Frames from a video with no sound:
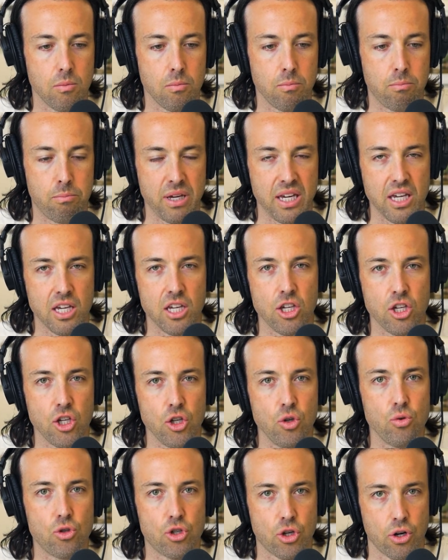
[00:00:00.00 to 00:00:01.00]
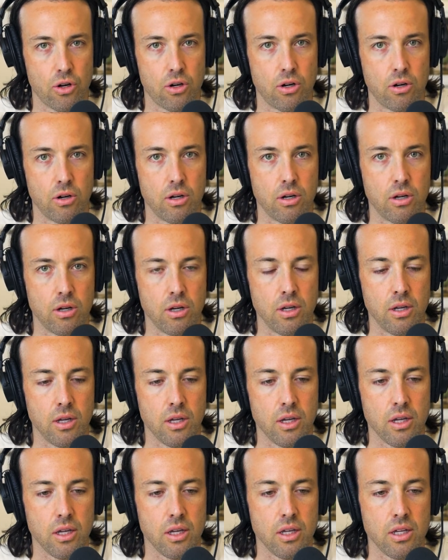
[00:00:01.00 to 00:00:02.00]
big U-turn
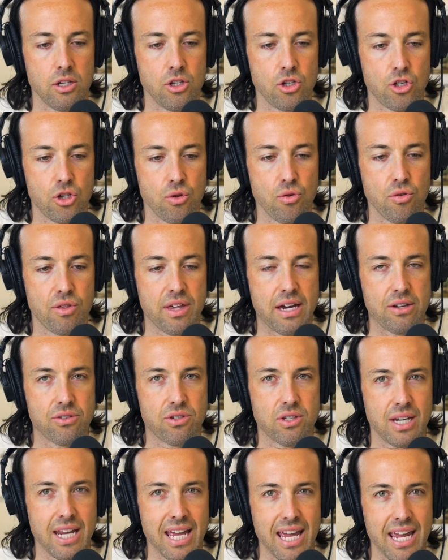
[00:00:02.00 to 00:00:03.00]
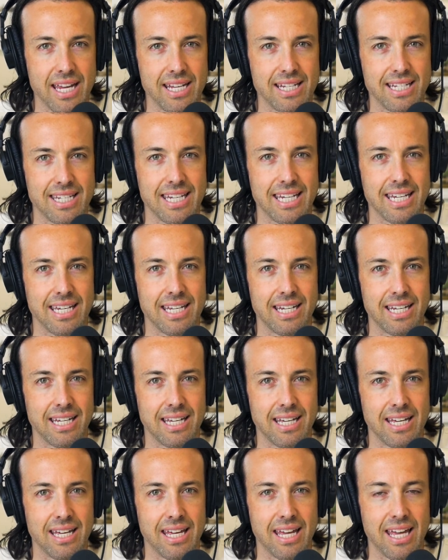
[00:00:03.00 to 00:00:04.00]
in 2018
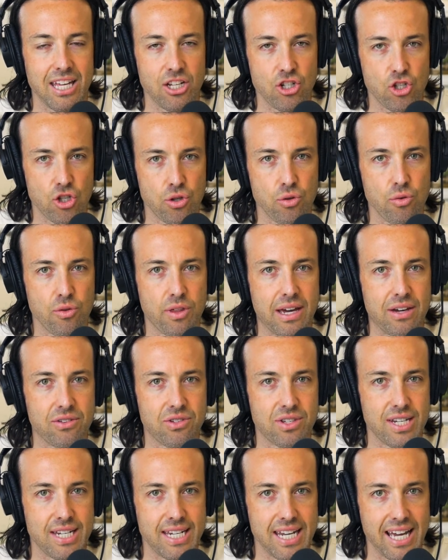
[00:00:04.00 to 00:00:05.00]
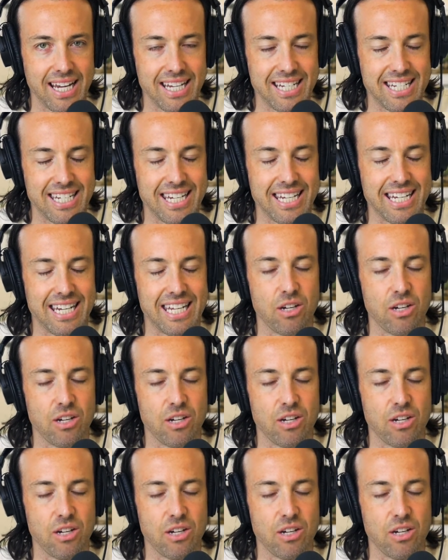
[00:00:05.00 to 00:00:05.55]
and 2019.